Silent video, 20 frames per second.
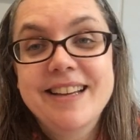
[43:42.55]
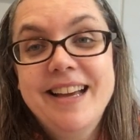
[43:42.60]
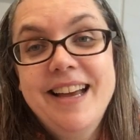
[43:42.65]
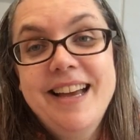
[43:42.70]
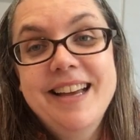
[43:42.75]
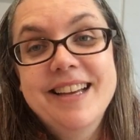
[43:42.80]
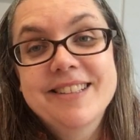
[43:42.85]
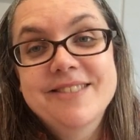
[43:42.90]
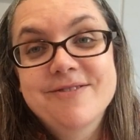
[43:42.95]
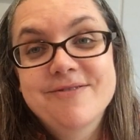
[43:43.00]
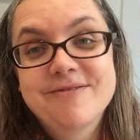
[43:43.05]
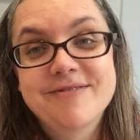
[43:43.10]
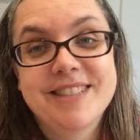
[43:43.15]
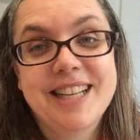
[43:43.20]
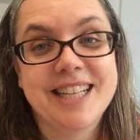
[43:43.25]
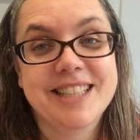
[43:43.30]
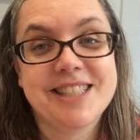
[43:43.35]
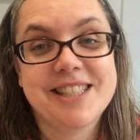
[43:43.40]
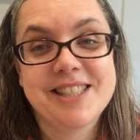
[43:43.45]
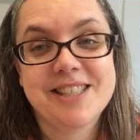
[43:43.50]
hey,
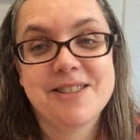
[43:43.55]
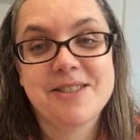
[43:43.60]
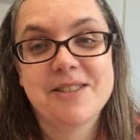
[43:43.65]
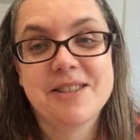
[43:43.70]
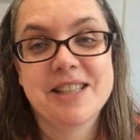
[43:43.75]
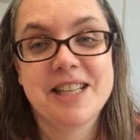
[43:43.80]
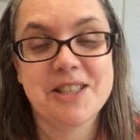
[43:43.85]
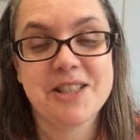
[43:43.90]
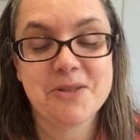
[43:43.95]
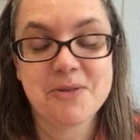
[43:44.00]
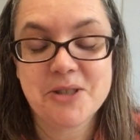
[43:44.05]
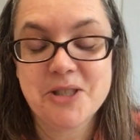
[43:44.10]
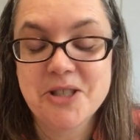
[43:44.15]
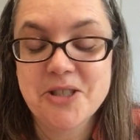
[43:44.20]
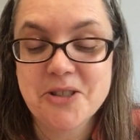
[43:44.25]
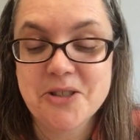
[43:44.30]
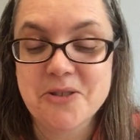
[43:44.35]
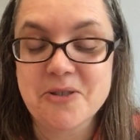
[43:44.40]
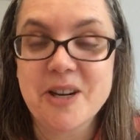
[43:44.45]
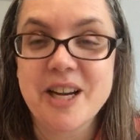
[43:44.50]
that's that's what
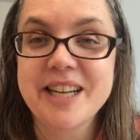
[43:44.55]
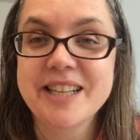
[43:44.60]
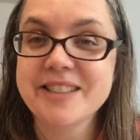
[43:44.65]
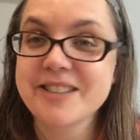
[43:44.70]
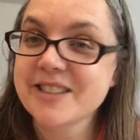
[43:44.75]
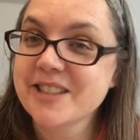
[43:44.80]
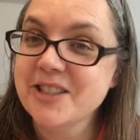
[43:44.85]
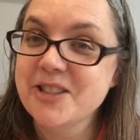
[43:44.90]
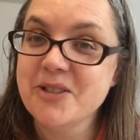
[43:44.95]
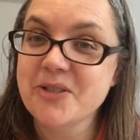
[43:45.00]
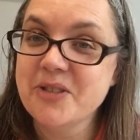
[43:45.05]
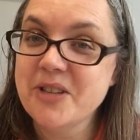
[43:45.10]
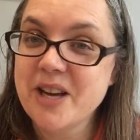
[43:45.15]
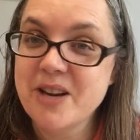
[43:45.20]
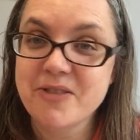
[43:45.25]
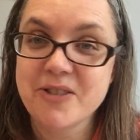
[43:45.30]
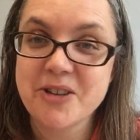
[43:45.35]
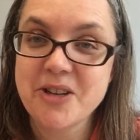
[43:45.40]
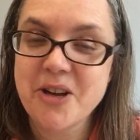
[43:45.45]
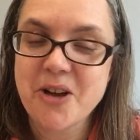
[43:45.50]
you do, right? Because you
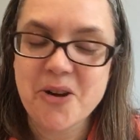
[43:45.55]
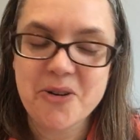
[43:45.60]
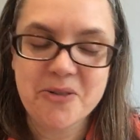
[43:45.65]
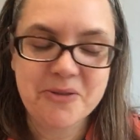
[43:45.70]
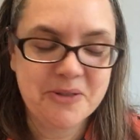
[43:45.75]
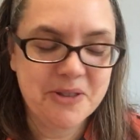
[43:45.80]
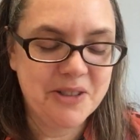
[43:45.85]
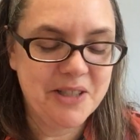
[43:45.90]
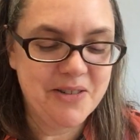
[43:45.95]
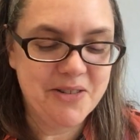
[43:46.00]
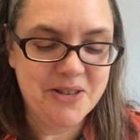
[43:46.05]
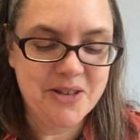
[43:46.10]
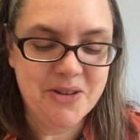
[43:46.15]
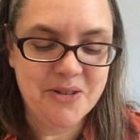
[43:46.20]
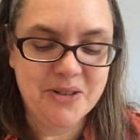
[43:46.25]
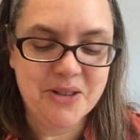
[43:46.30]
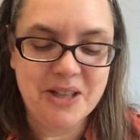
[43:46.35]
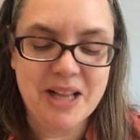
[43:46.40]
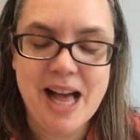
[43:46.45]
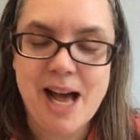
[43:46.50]
never know. You never
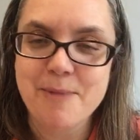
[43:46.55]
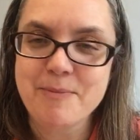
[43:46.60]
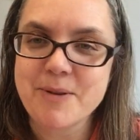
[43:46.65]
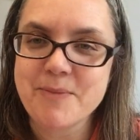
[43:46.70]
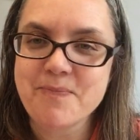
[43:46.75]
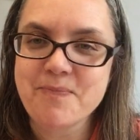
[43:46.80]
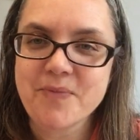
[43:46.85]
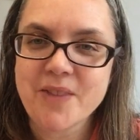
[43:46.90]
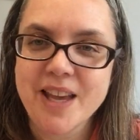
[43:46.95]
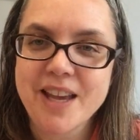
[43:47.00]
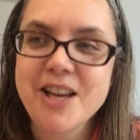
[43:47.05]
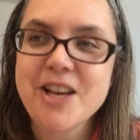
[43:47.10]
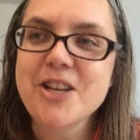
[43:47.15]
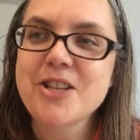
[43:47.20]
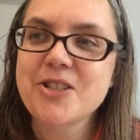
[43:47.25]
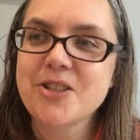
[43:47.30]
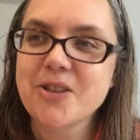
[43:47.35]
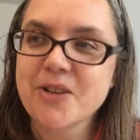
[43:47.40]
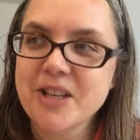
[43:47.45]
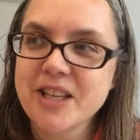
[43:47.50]
know what'll happen.
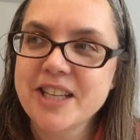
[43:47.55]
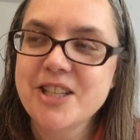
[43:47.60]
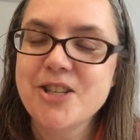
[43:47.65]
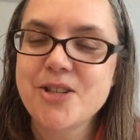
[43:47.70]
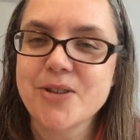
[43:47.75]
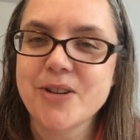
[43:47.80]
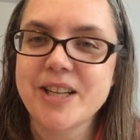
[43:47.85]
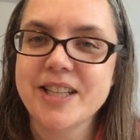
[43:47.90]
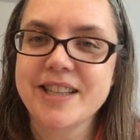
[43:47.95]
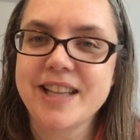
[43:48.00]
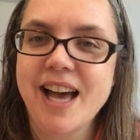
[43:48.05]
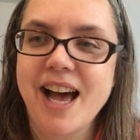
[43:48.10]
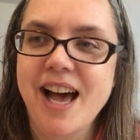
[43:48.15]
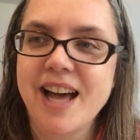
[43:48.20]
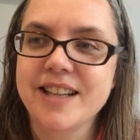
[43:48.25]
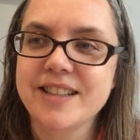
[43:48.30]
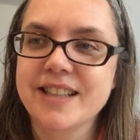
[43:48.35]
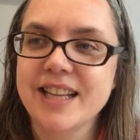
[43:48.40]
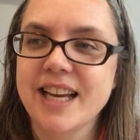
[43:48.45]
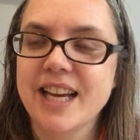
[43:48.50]
So he enjoyed
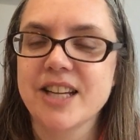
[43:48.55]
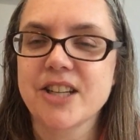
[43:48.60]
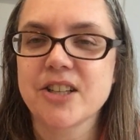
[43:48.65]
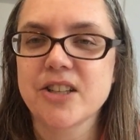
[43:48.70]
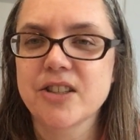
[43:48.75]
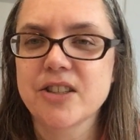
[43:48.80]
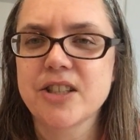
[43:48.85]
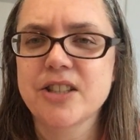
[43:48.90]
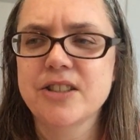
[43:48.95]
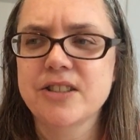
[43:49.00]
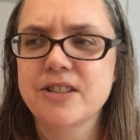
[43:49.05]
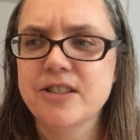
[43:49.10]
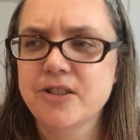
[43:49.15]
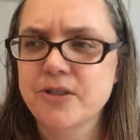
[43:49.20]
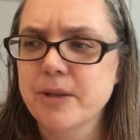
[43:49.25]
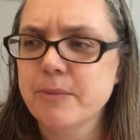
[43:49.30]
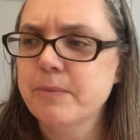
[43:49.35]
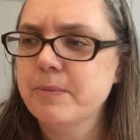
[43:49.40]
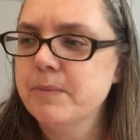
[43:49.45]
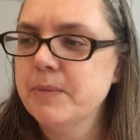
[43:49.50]
that. They had a good
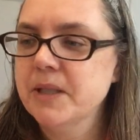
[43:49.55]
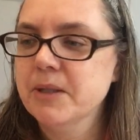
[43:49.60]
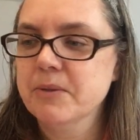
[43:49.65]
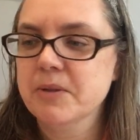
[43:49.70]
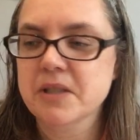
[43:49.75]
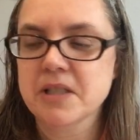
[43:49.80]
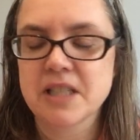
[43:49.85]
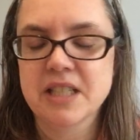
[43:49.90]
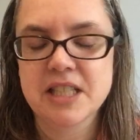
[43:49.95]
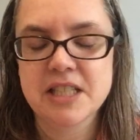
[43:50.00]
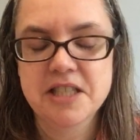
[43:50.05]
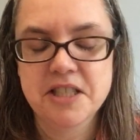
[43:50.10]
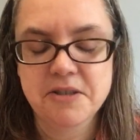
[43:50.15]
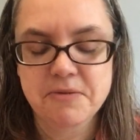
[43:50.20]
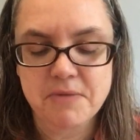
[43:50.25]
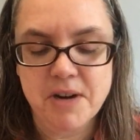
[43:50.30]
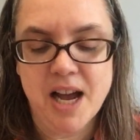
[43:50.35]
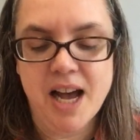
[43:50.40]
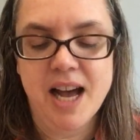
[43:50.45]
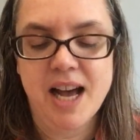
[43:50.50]
trip. It was an
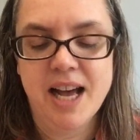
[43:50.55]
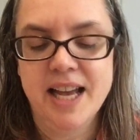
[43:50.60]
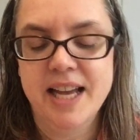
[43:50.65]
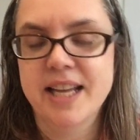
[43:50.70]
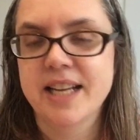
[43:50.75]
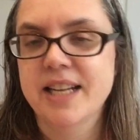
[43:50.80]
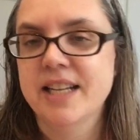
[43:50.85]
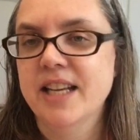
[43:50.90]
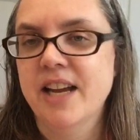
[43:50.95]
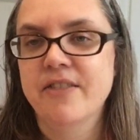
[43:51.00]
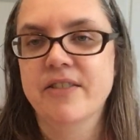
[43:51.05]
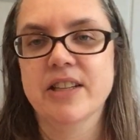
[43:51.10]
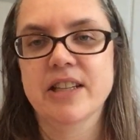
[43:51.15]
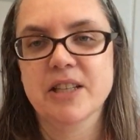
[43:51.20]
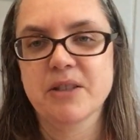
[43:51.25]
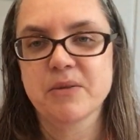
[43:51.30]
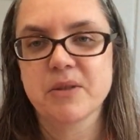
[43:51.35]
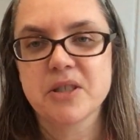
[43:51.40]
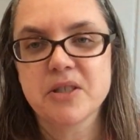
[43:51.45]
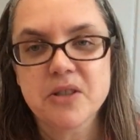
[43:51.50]
easy ride.
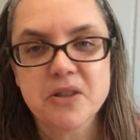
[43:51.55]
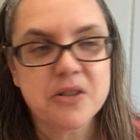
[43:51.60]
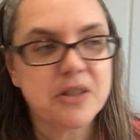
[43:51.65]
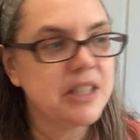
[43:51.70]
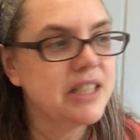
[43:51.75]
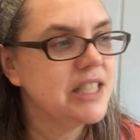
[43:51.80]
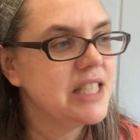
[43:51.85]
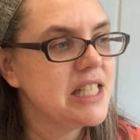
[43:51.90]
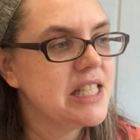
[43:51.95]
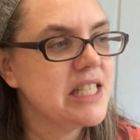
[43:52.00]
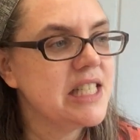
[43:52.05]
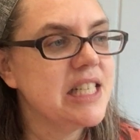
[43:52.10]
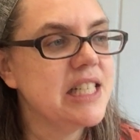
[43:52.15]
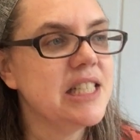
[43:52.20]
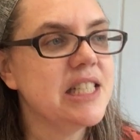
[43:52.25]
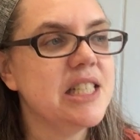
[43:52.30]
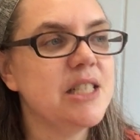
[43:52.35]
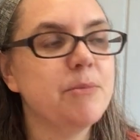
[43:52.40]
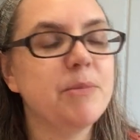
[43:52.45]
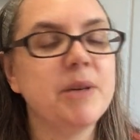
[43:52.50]
Everything was socially
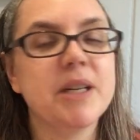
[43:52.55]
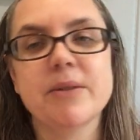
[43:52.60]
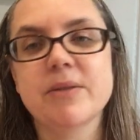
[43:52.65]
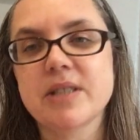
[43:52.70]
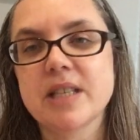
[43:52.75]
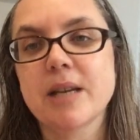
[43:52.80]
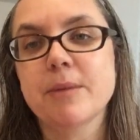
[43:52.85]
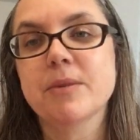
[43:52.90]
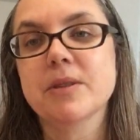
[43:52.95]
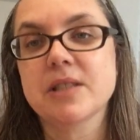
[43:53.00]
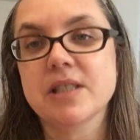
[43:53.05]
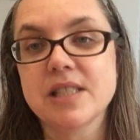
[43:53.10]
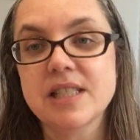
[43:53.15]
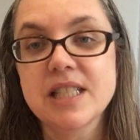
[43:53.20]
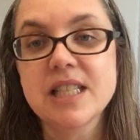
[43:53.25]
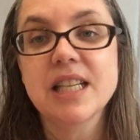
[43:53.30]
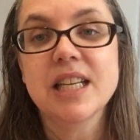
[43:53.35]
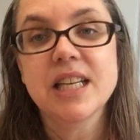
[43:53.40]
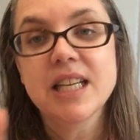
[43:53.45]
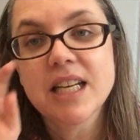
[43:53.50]
distanced, but he was able to
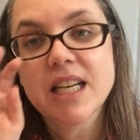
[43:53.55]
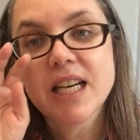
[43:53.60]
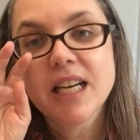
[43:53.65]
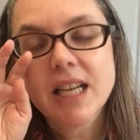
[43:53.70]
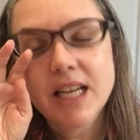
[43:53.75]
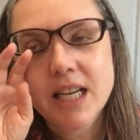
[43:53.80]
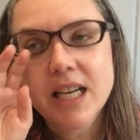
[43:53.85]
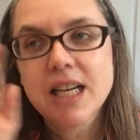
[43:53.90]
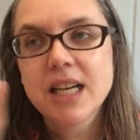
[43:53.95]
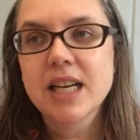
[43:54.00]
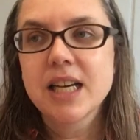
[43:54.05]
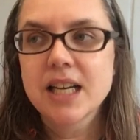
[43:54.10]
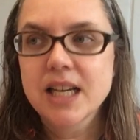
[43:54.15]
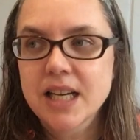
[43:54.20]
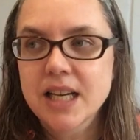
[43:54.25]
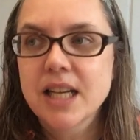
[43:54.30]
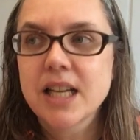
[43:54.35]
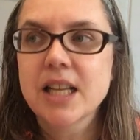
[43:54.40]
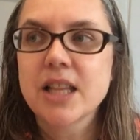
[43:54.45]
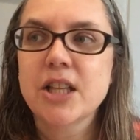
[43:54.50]
see
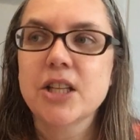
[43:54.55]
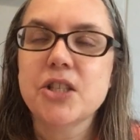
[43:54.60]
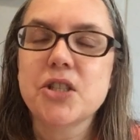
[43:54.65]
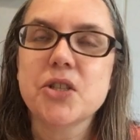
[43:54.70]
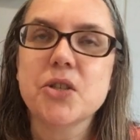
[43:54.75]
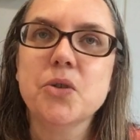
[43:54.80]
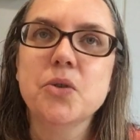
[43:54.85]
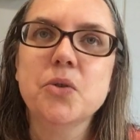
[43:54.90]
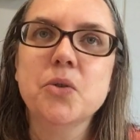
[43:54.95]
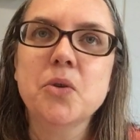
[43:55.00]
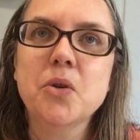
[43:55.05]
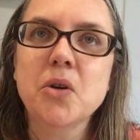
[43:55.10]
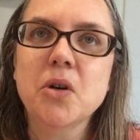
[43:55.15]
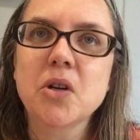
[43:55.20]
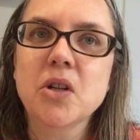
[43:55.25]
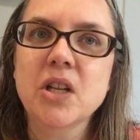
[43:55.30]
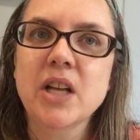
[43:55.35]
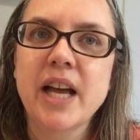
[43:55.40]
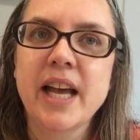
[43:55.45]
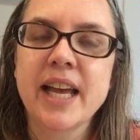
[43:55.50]
the
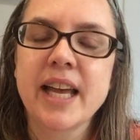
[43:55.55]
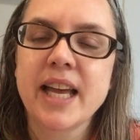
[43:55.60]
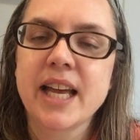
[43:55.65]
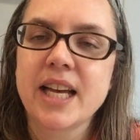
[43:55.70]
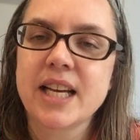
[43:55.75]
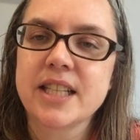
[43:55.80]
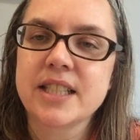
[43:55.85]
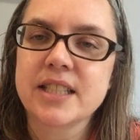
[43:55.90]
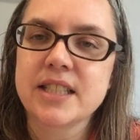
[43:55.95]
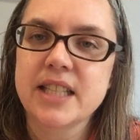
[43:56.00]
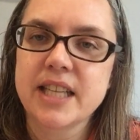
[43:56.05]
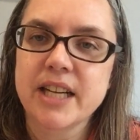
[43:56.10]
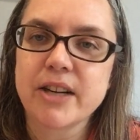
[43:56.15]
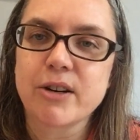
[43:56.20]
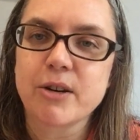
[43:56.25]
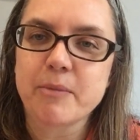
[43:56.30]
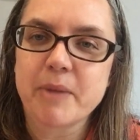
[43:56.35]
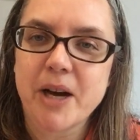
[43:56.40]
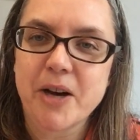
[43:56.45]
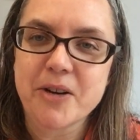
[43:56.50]
school and
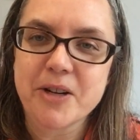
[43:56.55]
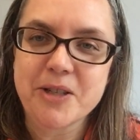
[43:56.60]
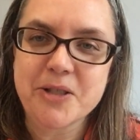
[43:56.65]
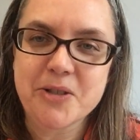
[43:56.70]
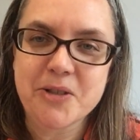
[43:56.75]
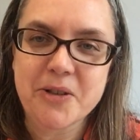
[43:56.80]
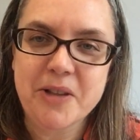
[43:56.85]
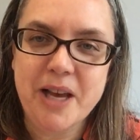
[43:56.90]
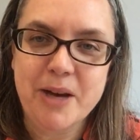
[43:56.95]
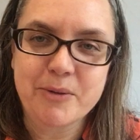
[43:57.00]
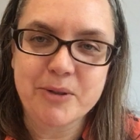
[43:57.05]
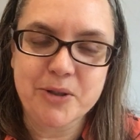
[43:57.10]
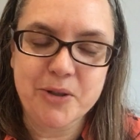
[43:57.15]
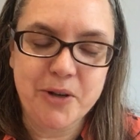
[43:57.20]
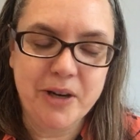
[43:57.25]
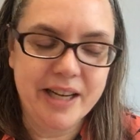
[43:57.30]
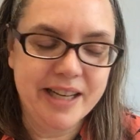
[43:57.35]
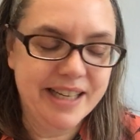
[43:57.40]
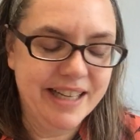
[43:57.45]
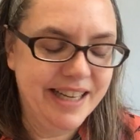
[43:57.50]
hear about it. So that was
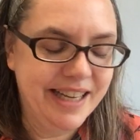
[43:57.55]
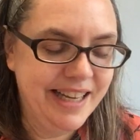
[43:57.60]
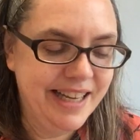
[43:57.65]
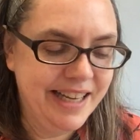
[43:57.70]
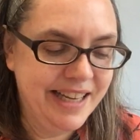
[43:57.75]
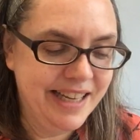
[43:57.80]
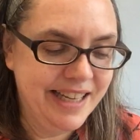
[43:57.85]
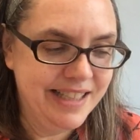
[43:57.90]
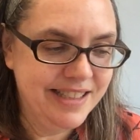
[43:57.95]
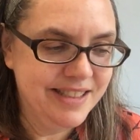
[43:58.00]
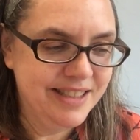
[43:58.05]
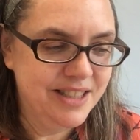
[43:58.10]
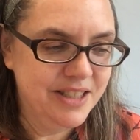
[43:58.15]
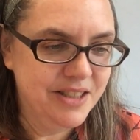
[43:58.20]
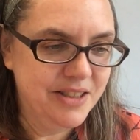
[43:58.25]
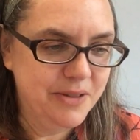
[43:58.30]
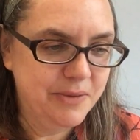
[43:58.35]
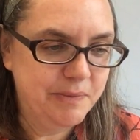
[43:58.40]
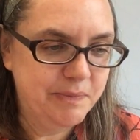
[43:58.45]
great. And